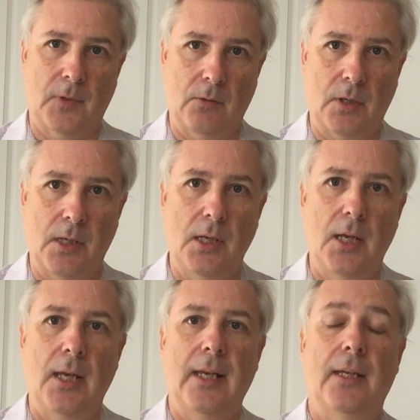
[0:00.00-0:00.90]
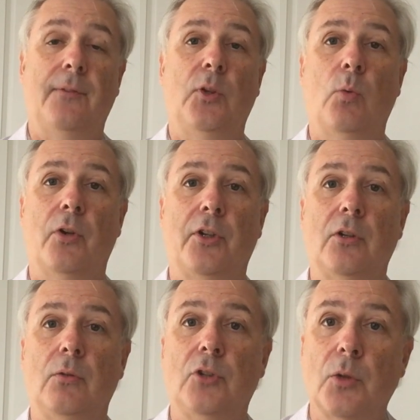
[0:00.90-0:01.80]
Okay? If you want to
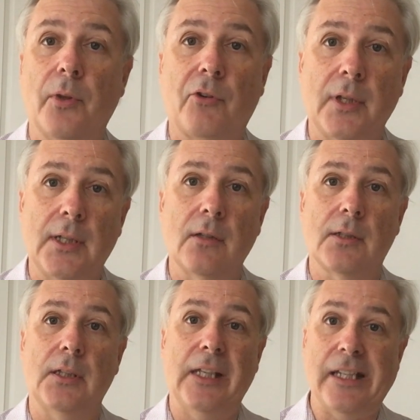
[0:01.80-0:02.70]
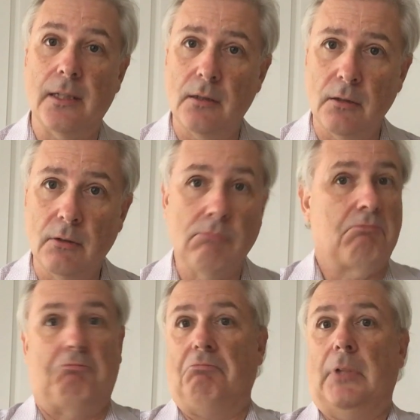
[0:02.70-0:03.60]
do 2 or 3 deals a year,
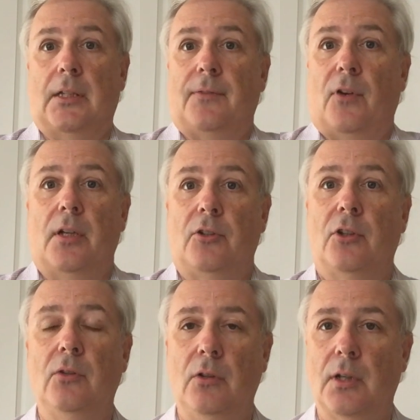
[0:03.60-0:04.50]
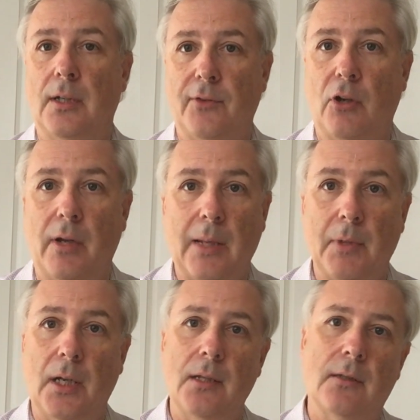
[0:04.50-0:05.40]
that's fine too. You can have your own
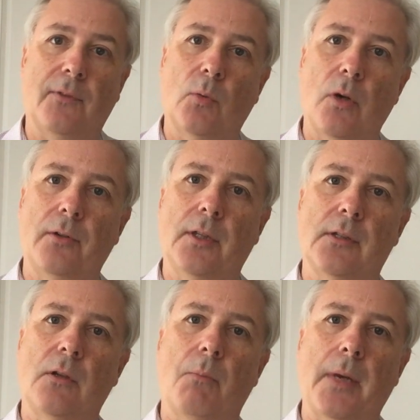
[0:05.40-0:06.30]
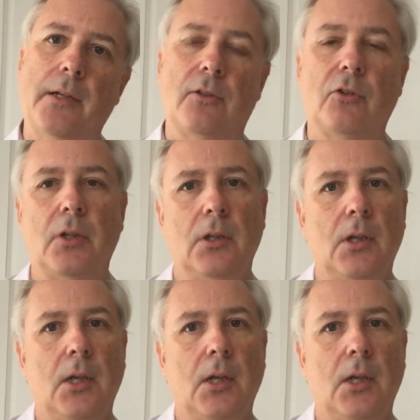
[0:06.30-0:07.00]
MLS if you want. It's not mandatory.